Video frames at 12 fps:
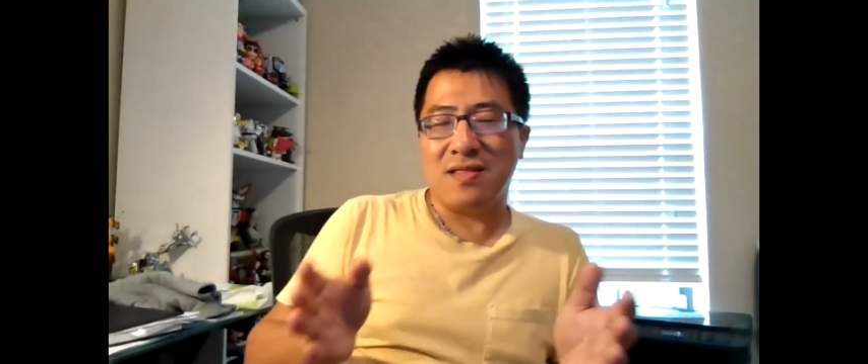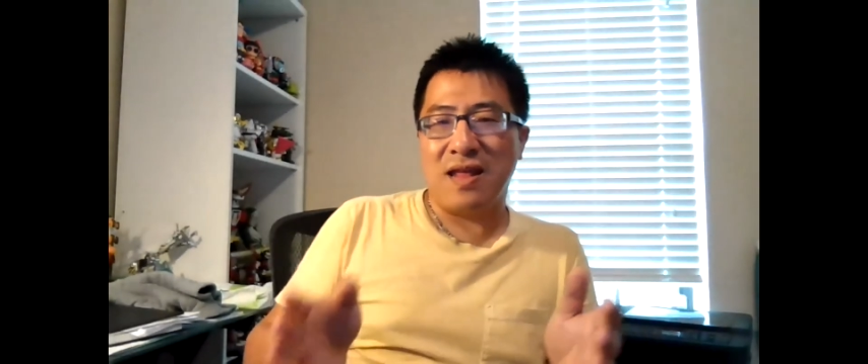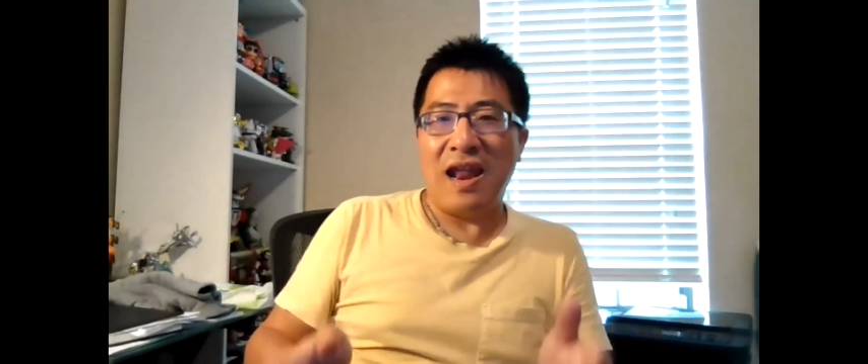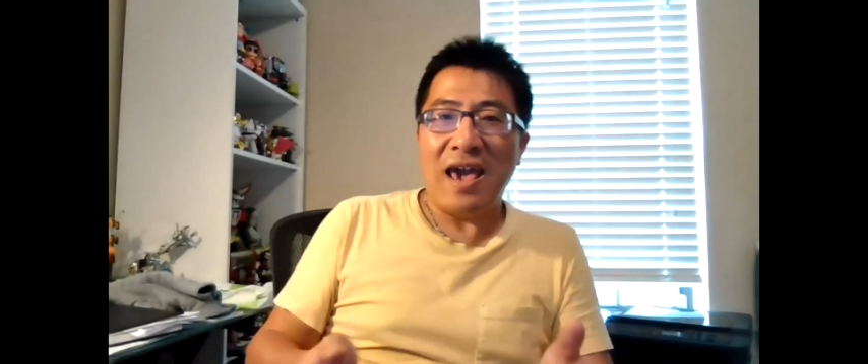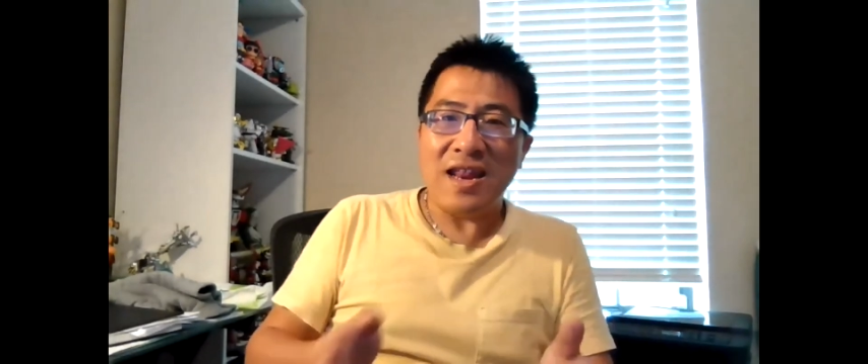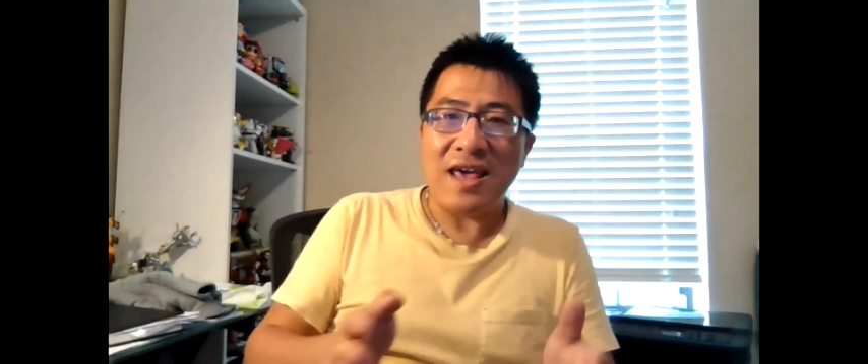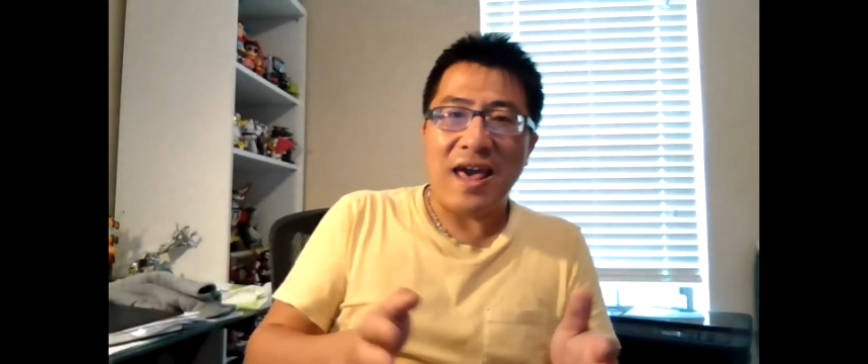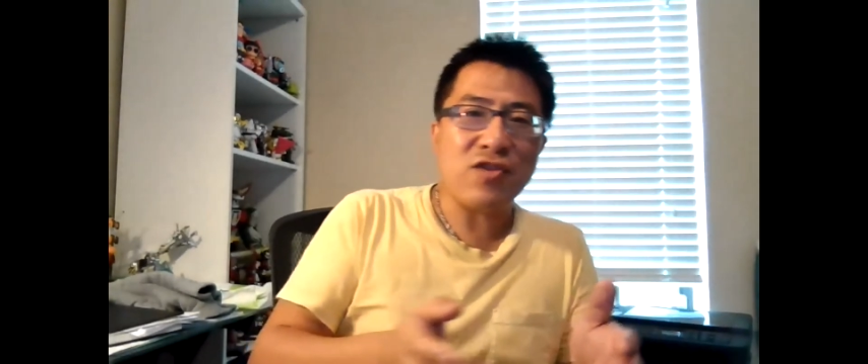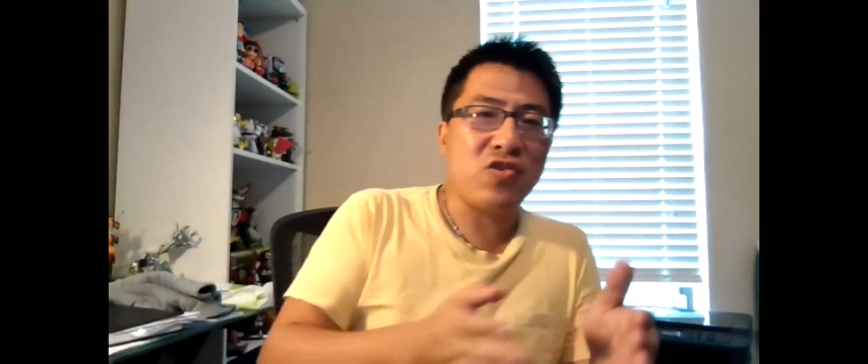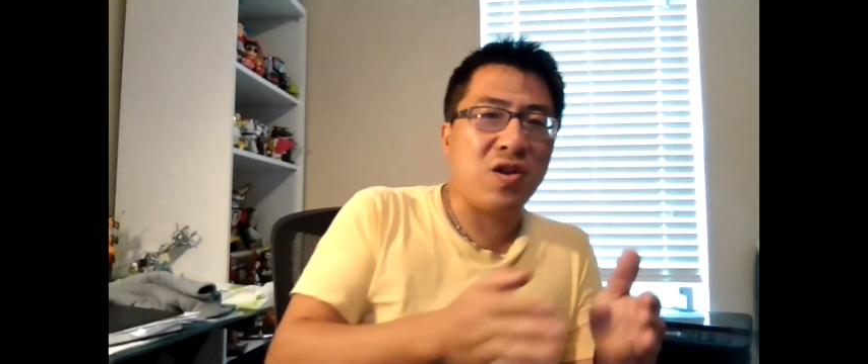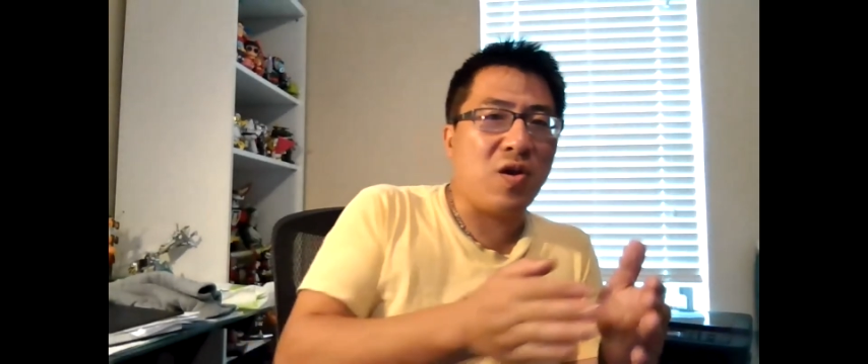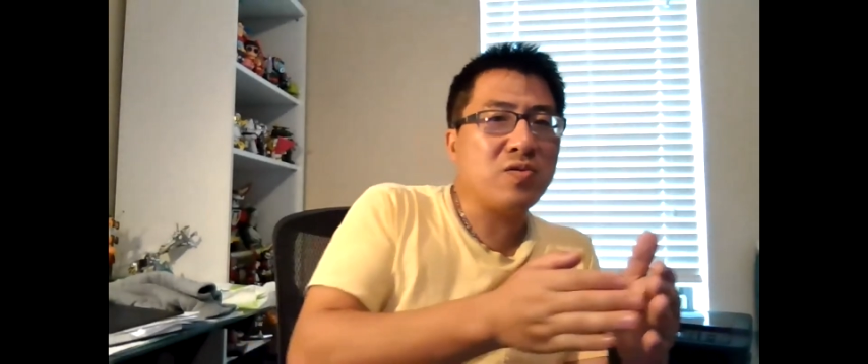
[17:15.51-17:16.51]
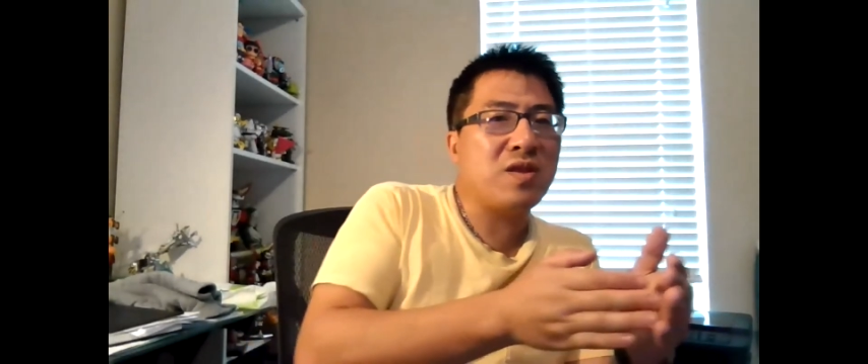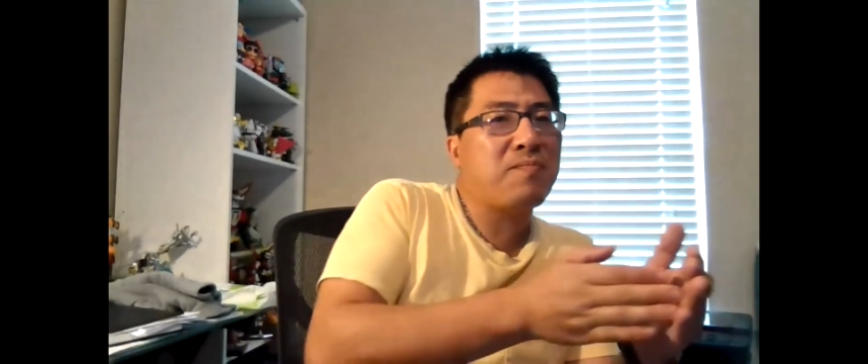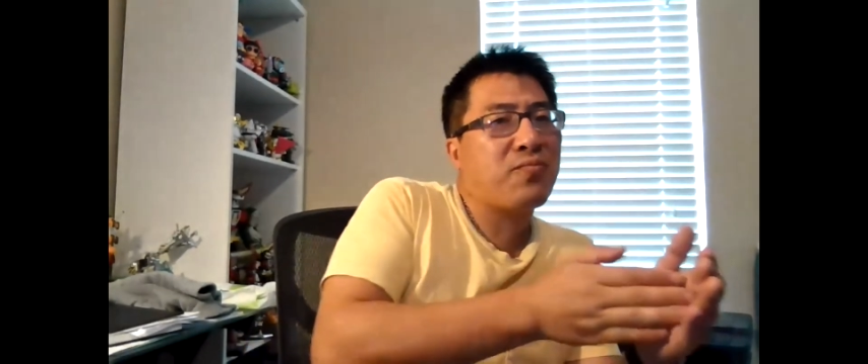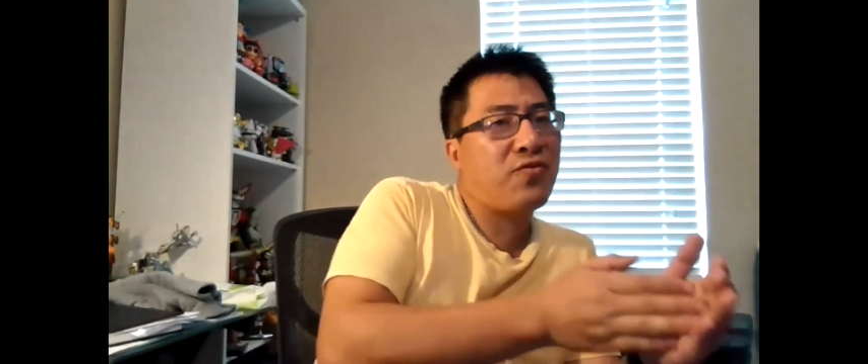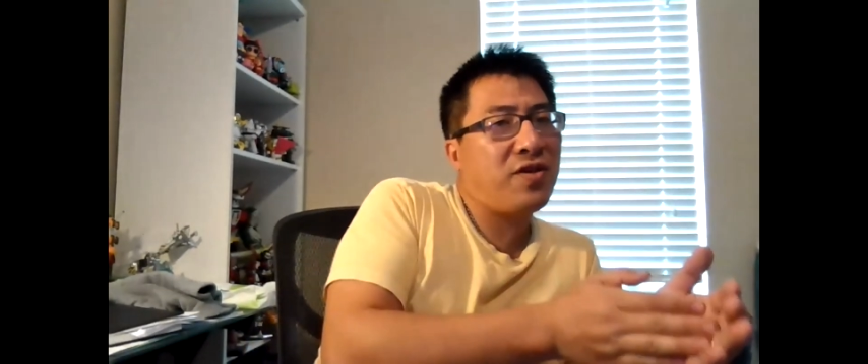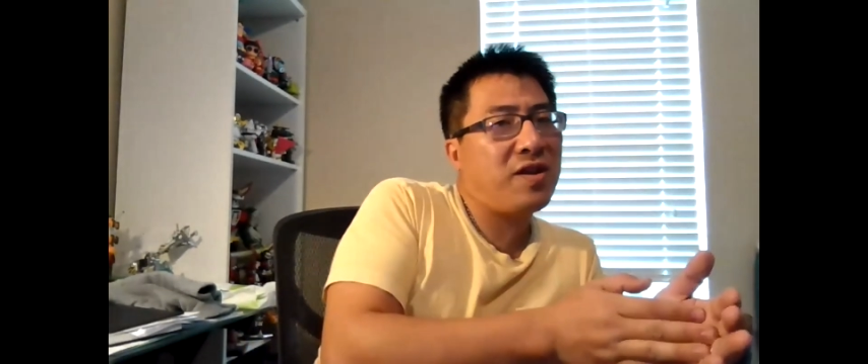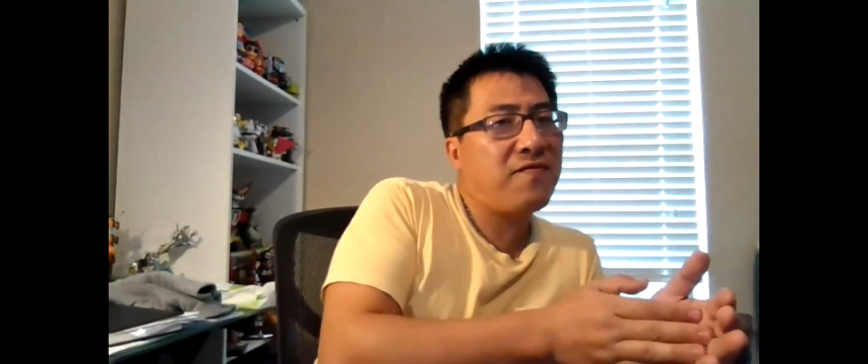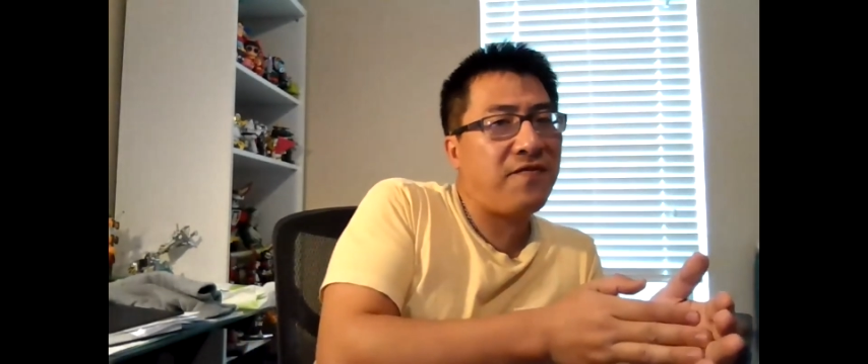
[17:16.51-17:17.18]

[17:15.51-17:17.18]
The lady actually owned a pretty